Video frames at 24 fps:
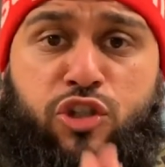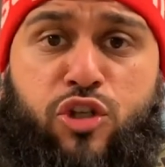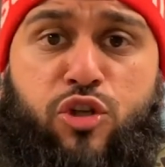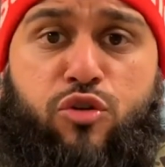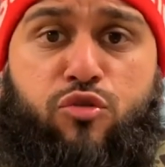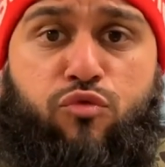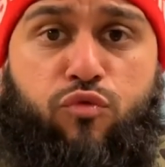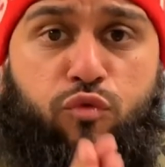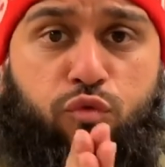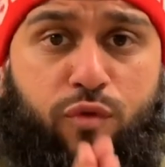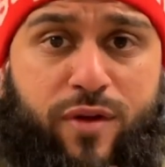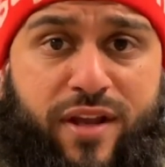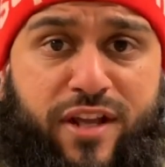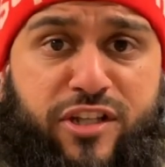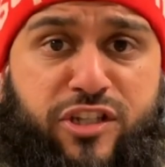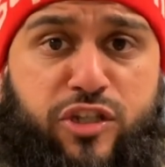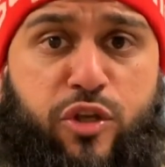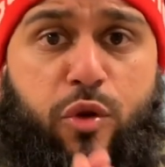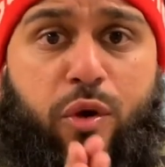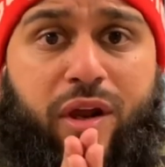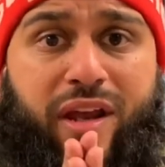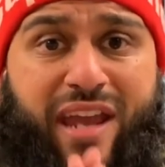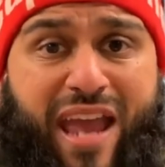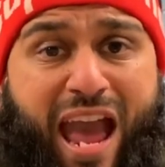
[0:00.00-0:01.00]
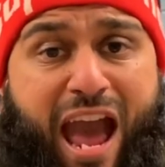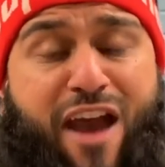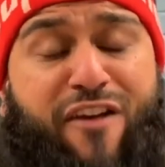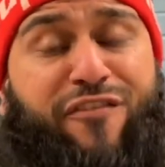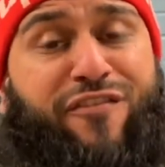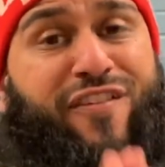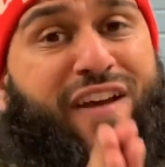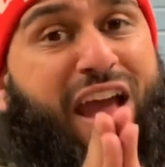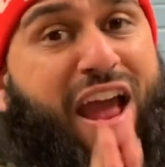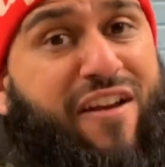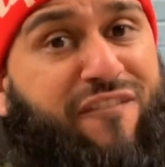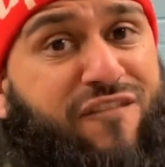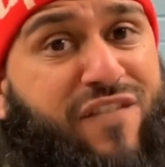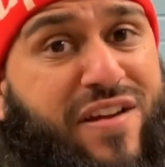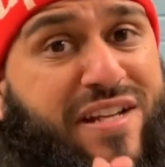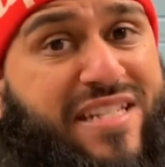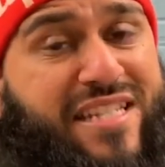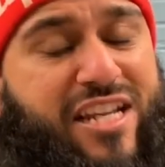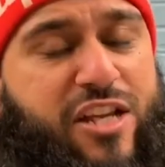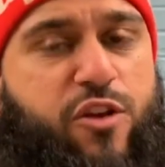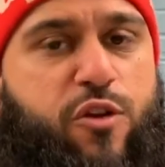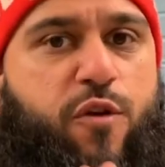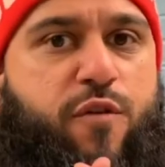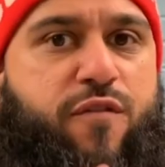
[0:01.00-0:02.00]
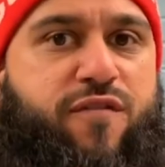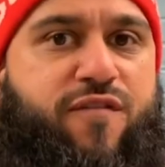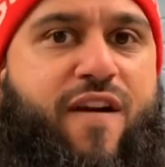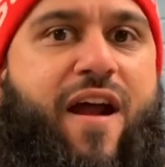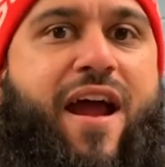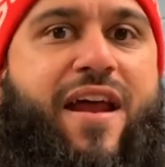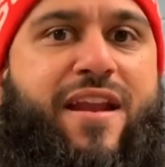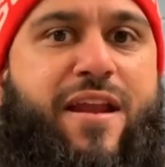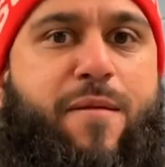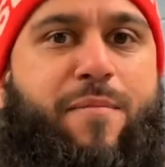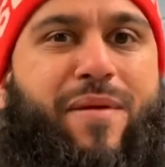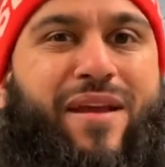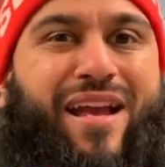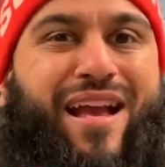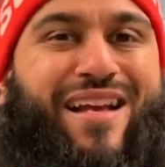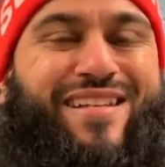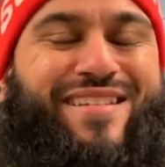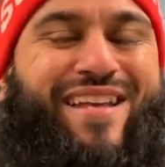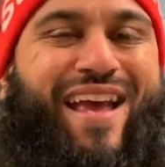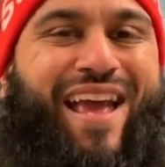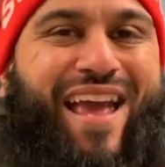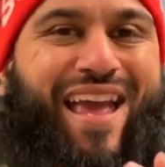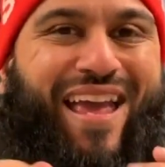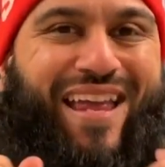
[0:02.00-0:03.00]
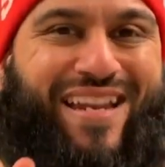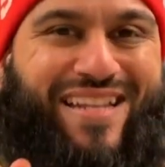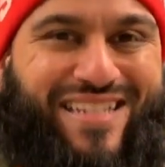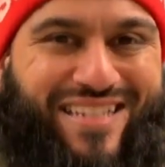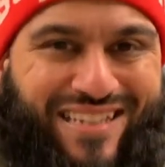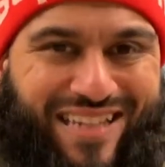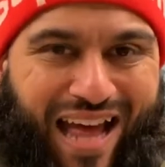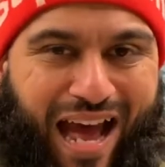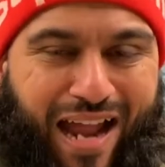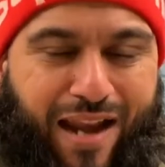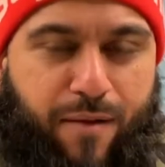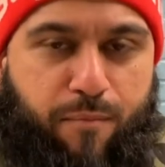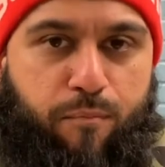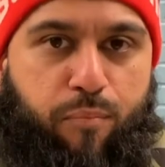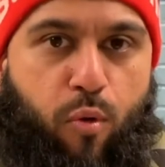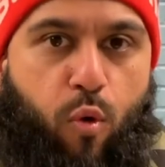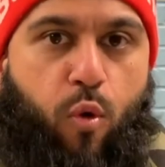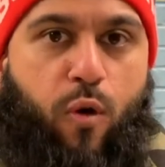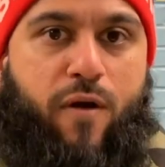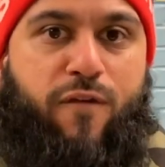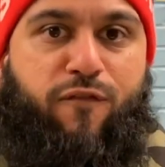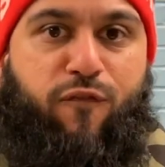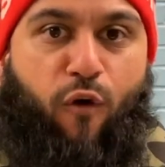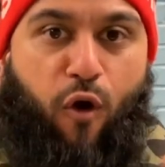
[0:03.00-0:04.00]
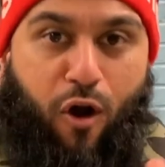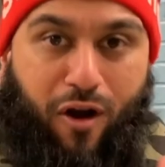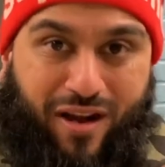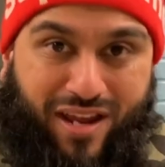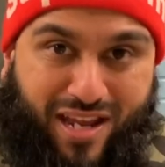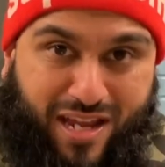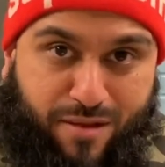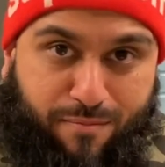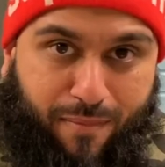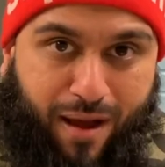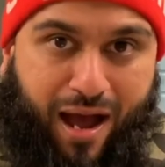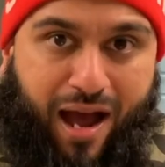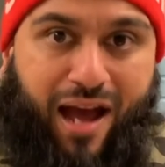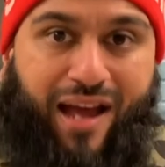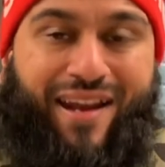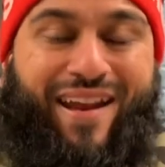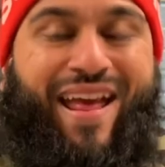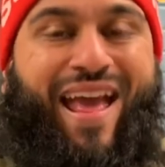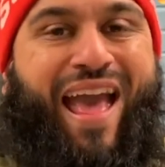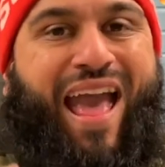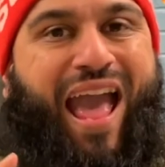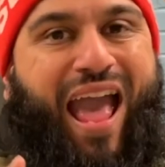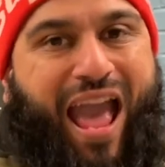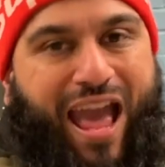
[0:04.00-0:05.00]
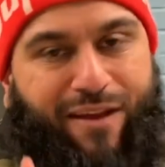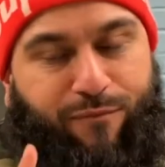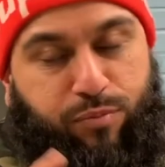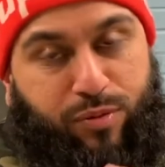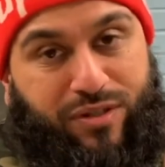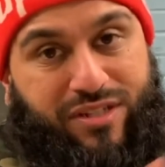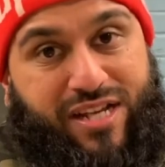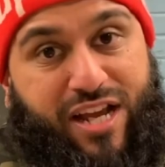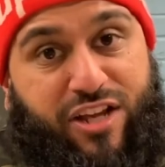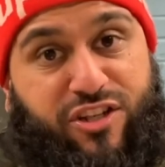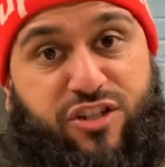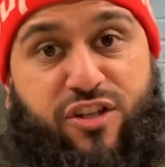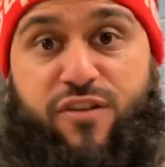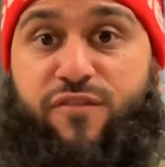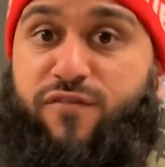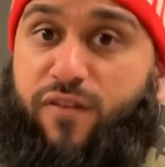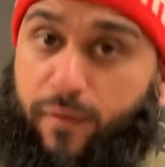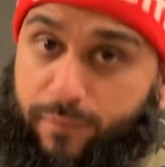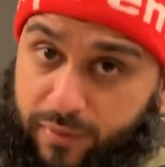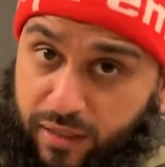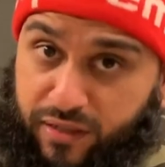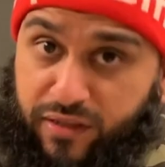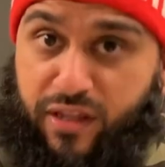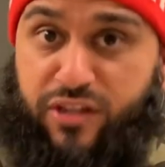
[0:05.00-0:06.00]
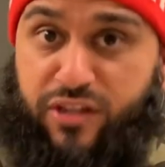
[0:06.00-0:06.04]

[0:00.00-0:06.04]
to read Surah Kahf every single Friday, because it is that important for our iman and protection from the